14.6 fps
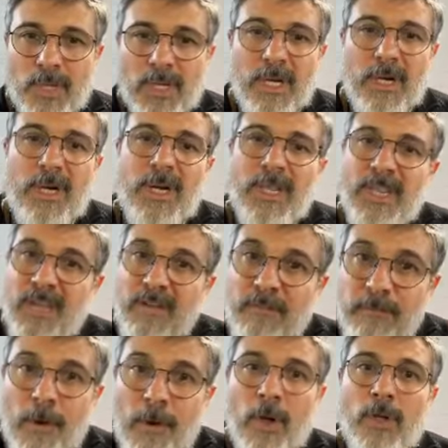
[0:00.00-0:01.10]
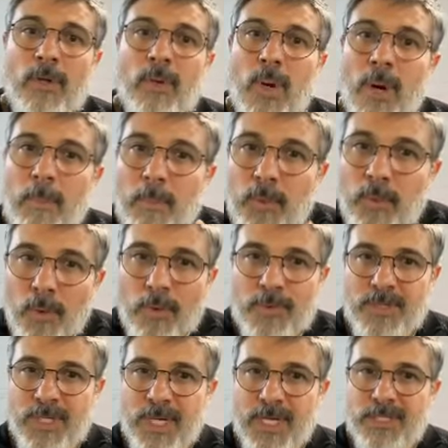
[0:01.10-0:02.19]
They follow a
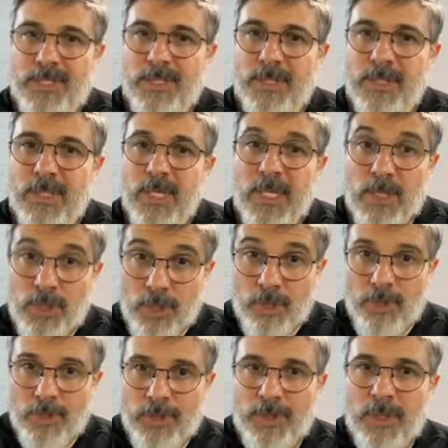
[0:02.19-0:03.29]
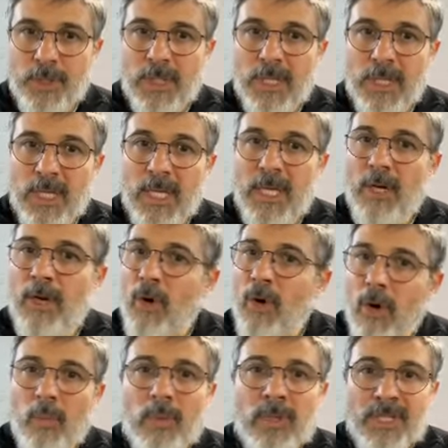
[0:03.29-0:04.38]
process in church. In
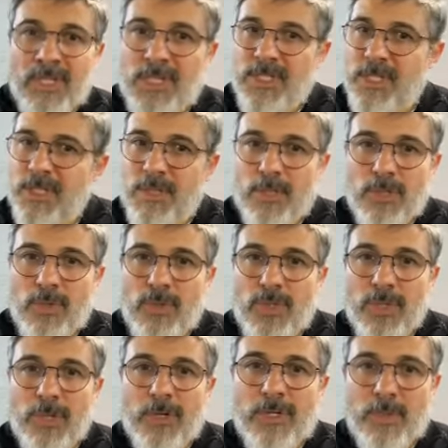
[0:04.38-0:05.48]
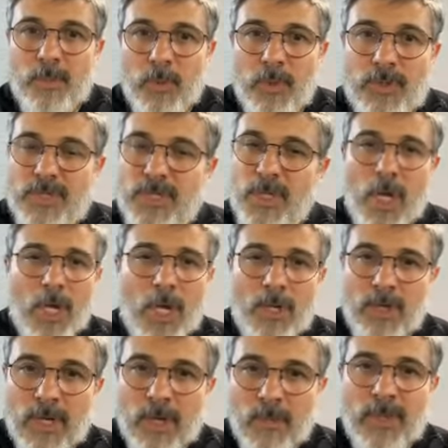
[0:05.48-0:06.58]
all religious institutions, there is a process.
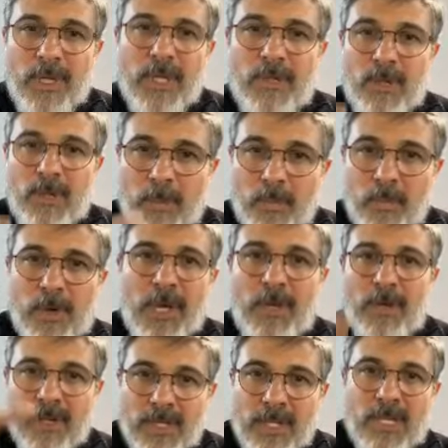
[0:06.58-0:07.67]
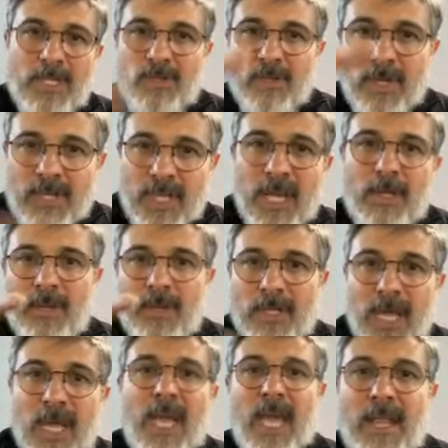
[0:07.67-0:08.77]
You got to read, you got to pray, you got this, you got that, you got
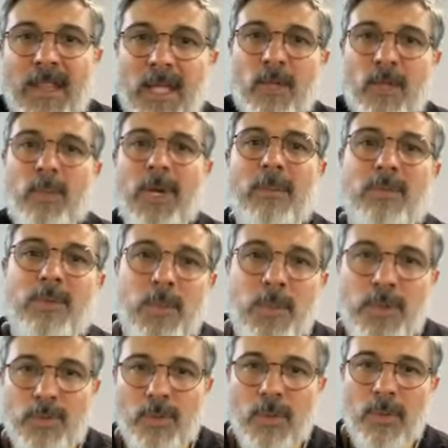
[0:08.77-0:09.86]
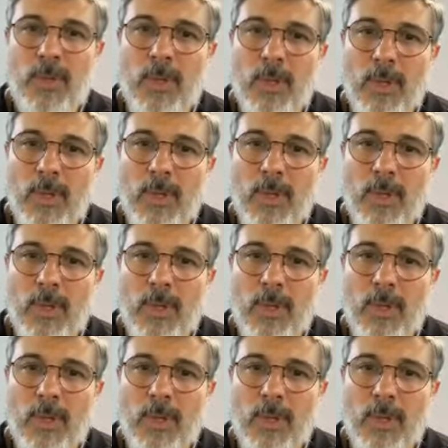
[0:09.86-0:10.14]
that, and then you become spiritual.